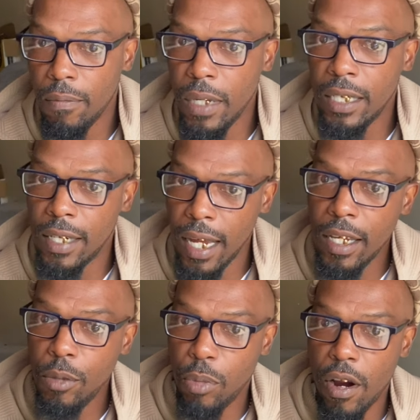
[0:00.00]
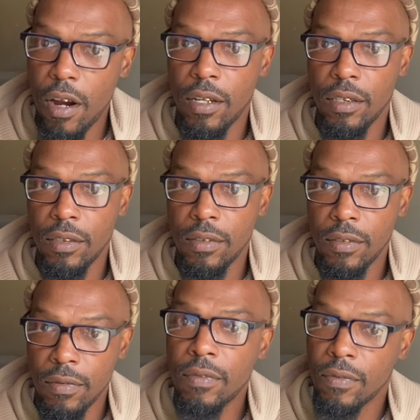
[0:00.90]
me Teddy Bear,
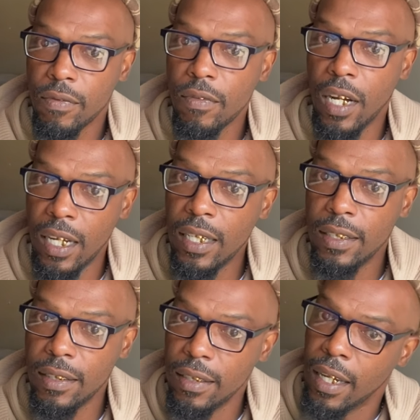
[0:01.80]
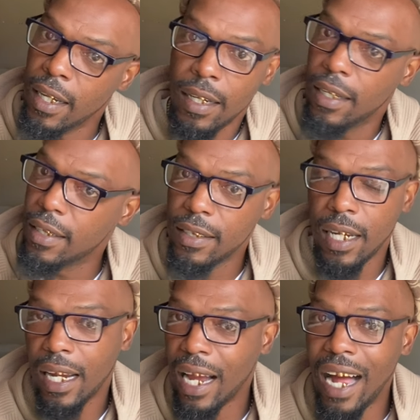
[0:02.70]
right? Yeah.
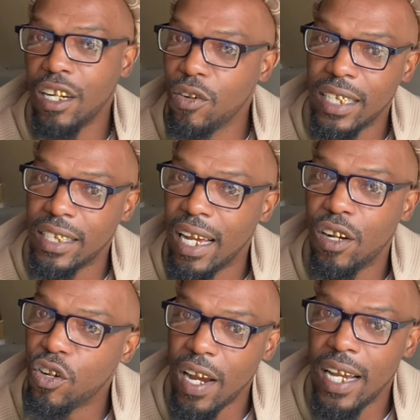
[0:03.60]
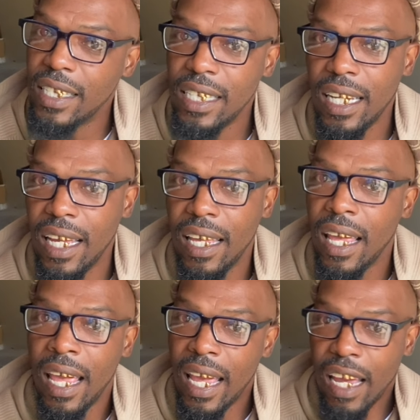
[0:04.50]
Like, I know that sound crazy. And
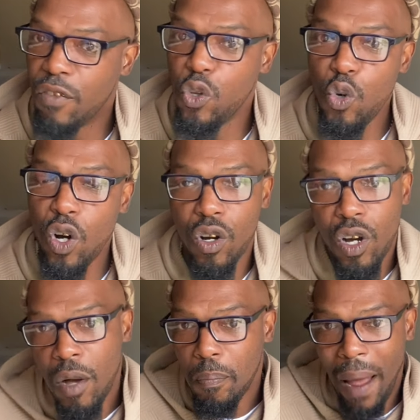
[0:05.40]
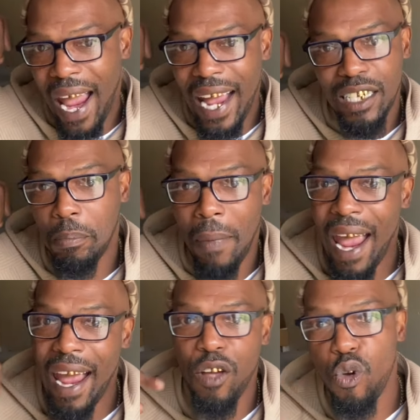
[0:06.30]
if you a man's
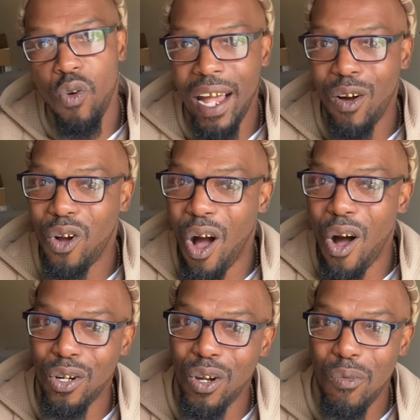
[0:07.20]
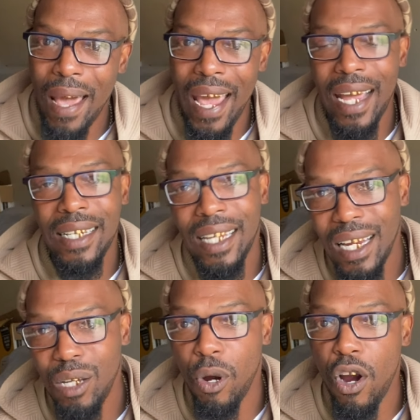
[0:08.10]
man, you ain't gonna call no man Teddy
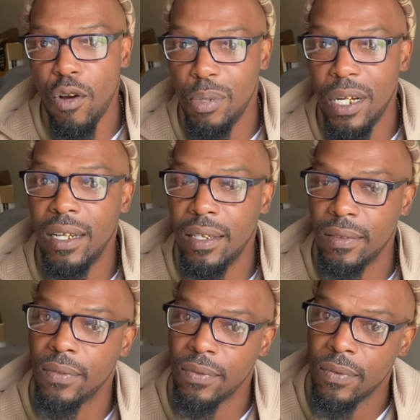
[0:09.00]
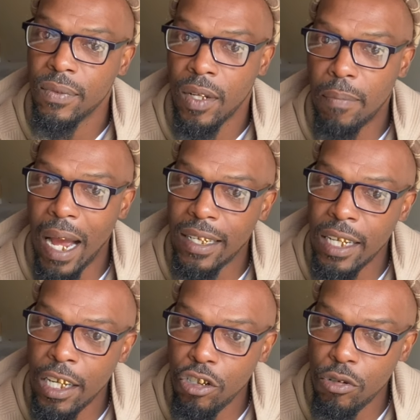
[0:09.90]
Bear. But back
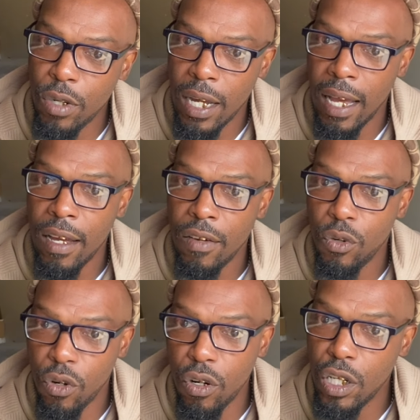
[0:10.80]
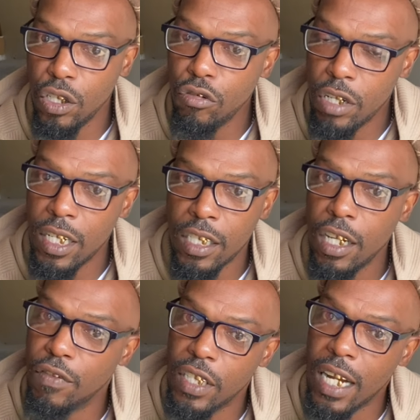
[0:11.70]
then you would have, or you could have
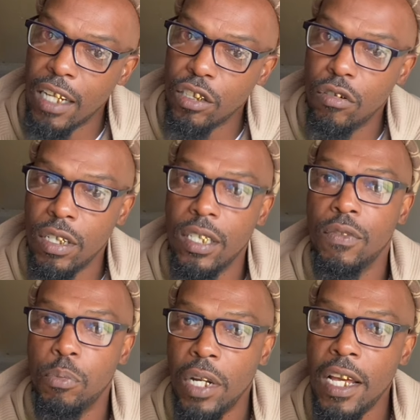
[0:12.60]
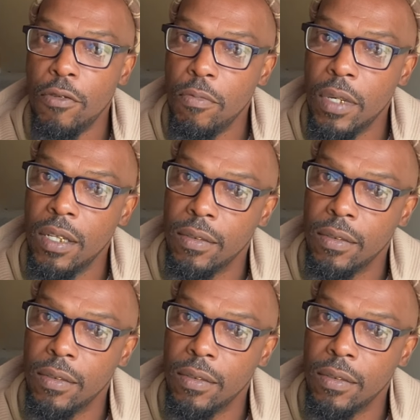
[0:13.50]
suffered the consequences for playing with me.